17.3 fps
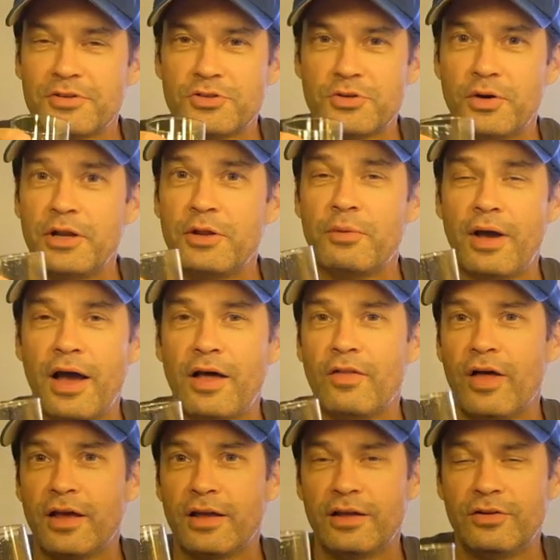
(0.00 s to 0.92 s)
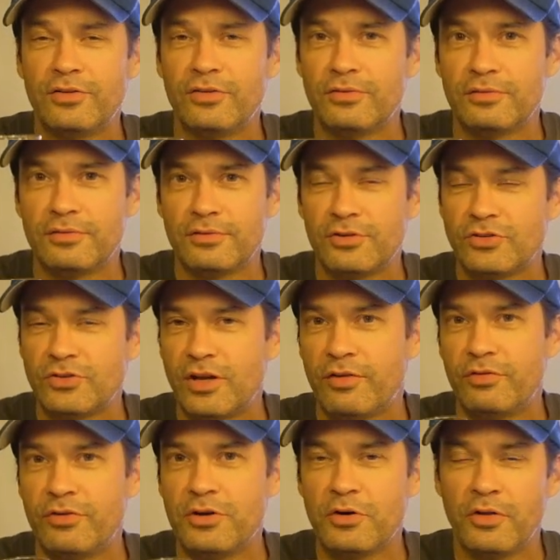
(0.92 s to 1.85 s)
So anyway, I like it.
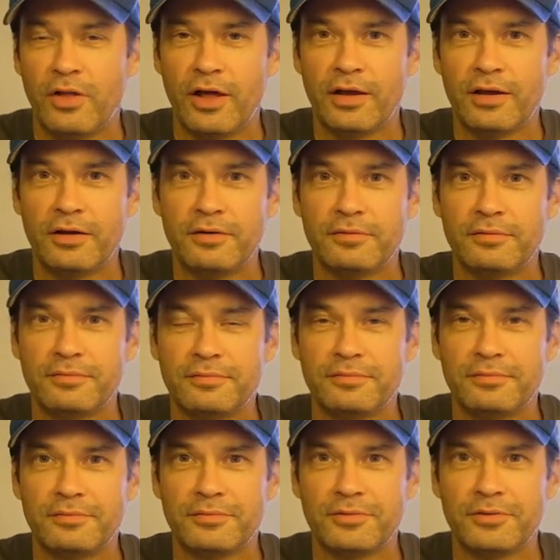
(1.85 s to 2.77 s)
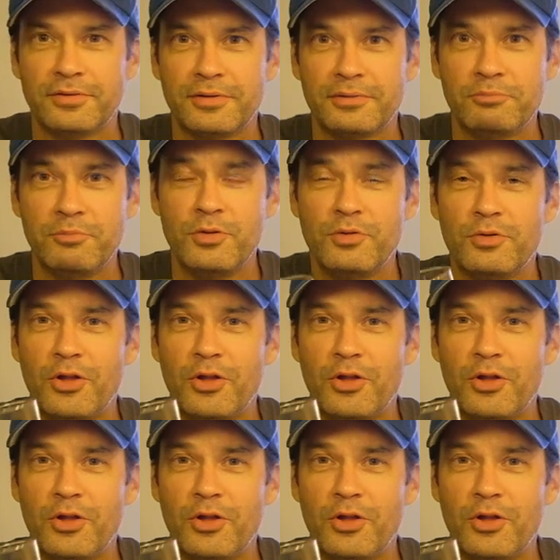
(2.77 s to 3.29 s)
Stephanie will like it. Move